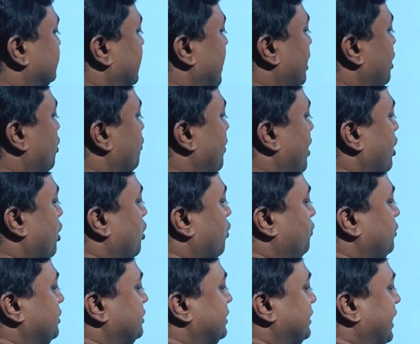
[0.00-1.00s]
Sine of angle
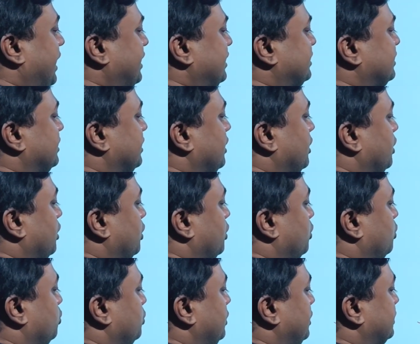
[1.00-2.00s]
of incidence
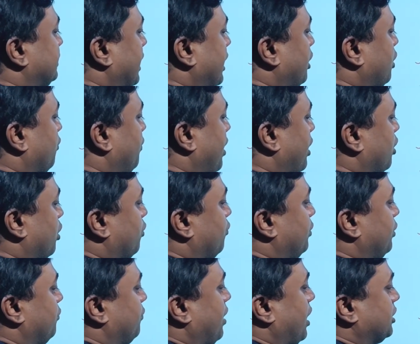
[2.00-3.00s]
to the sine of angle of
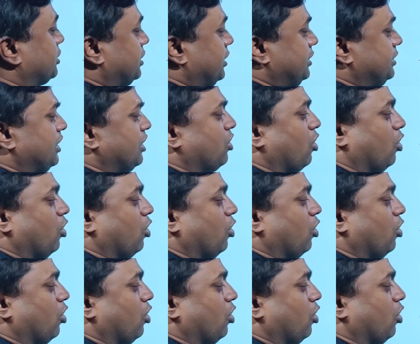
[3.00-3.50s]
refraction is a